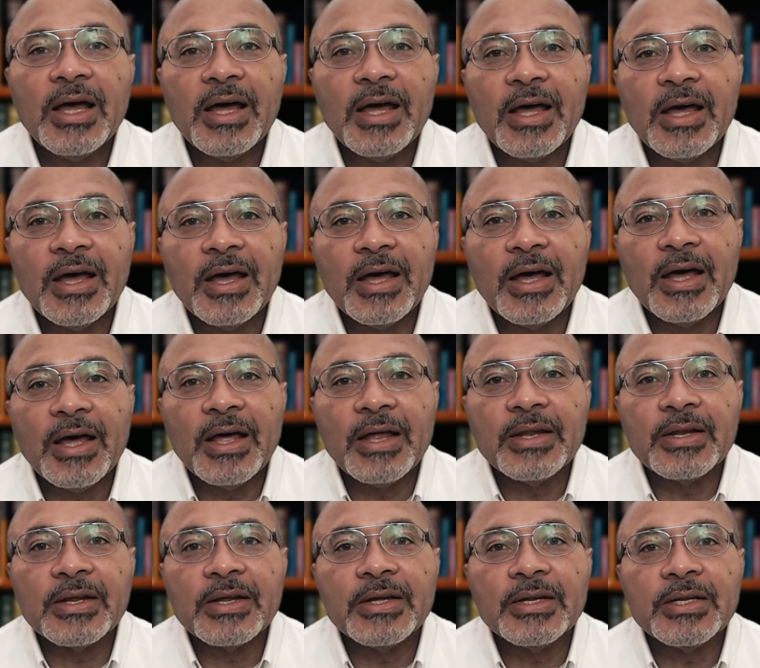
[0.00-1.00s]

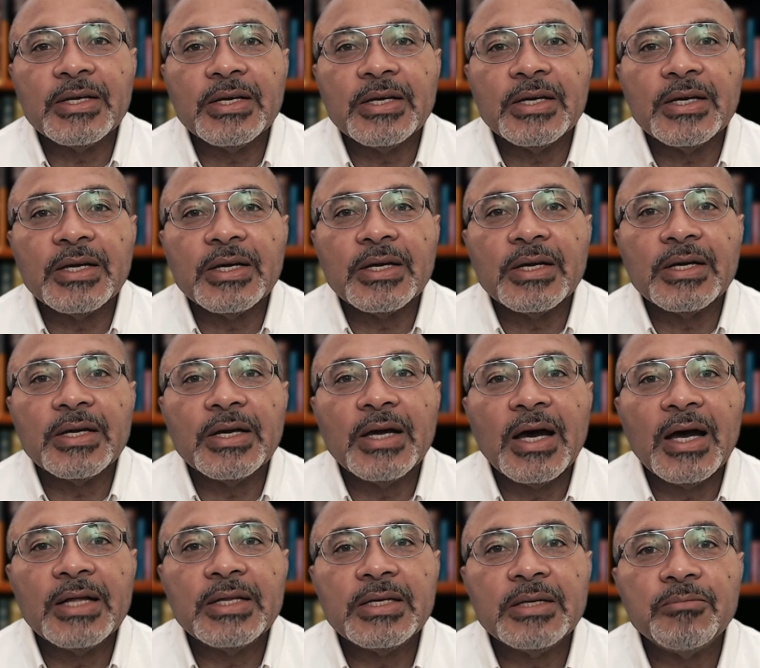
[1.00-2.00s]
And the
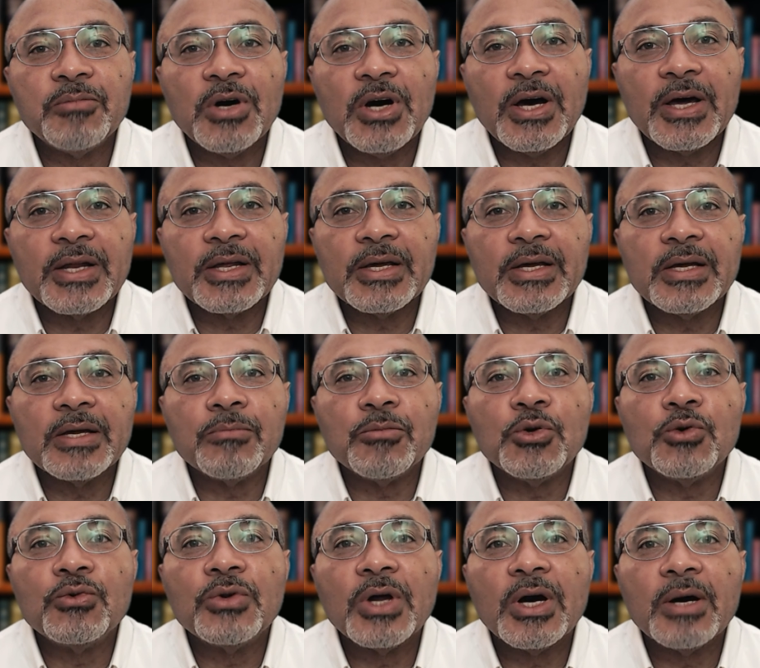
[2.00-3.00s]
antibody,
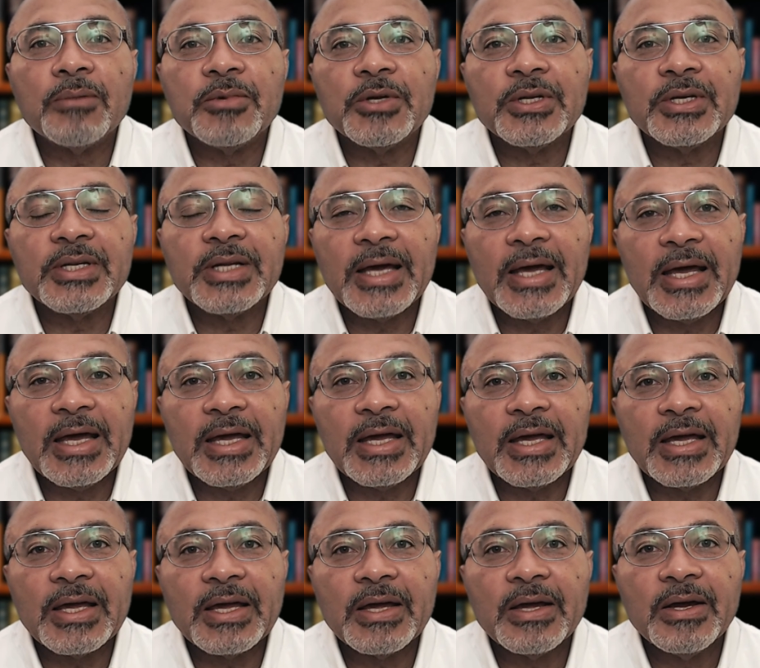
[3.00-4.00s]
immunoglobulin
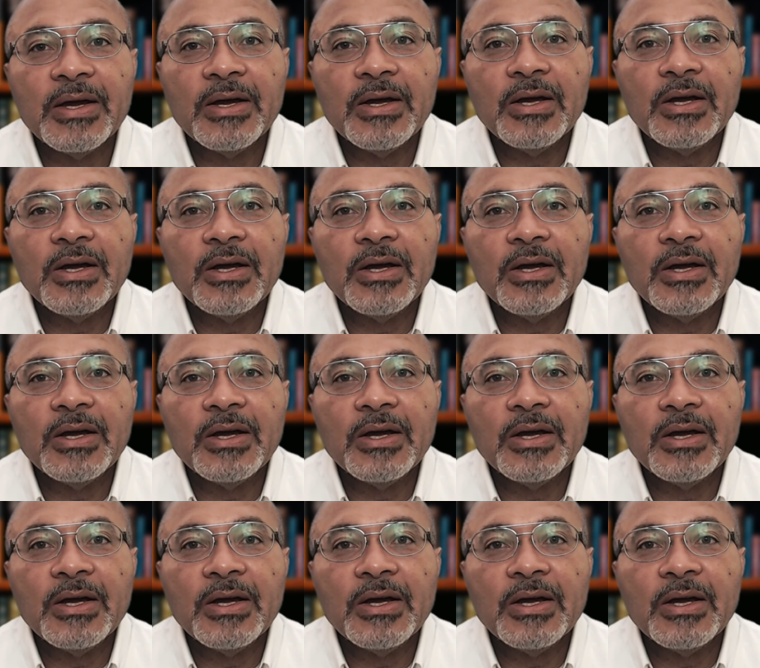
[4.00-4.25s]
A,